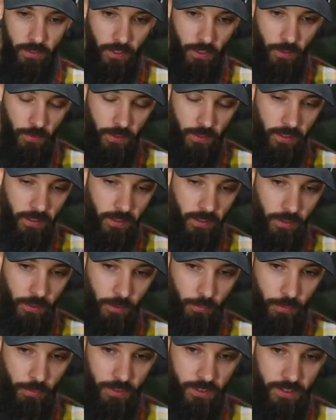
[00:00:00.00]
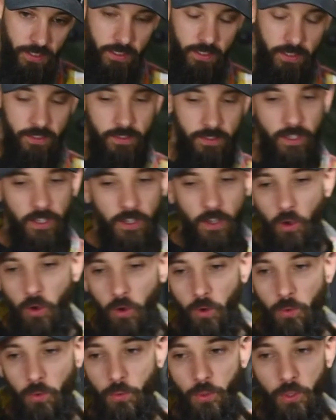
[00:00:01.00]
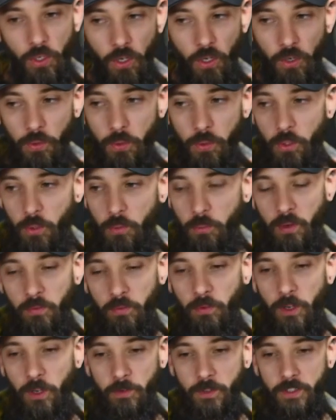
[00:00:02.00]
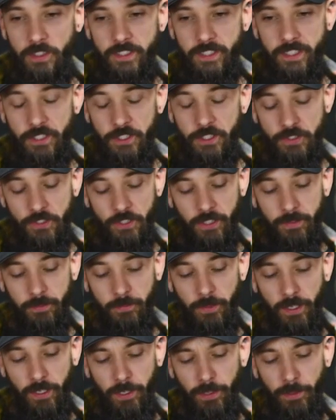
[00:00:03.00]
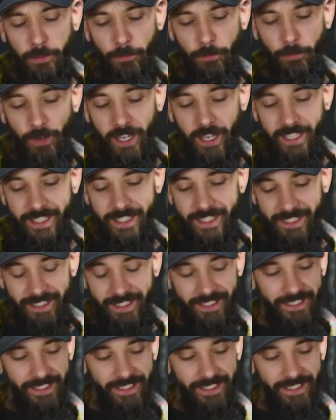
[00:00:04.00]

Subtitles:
you know, a younger person is like, oh, you know, you're my favorite singer. It's like, what?